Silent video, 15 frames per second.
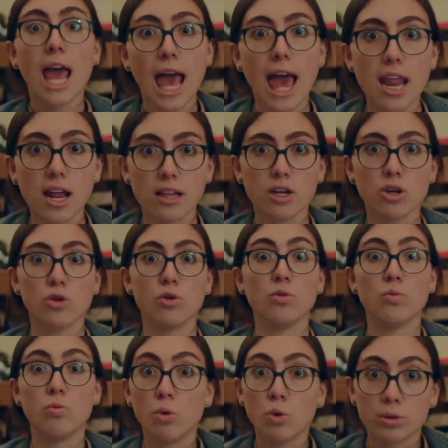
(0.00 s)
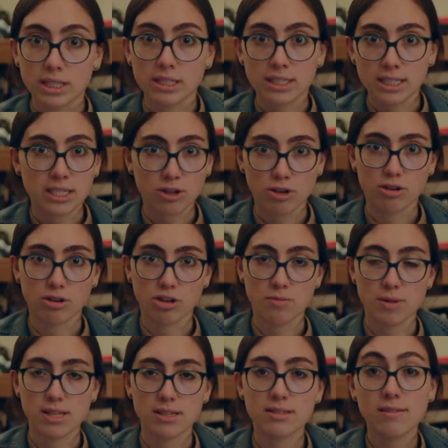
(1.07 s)
analytical, warranted
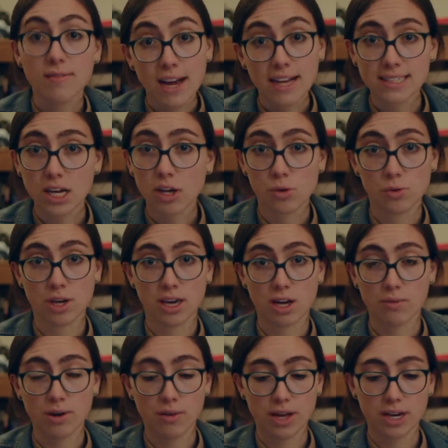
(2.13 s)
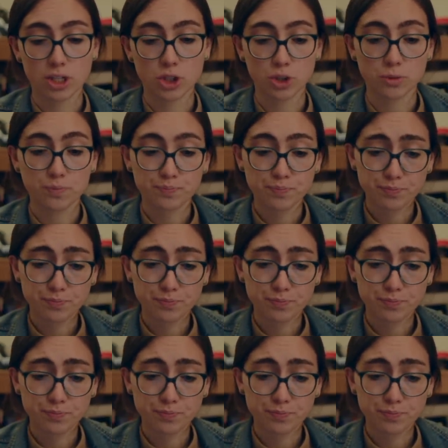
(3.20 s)
arguments. That's how you can get around that issue.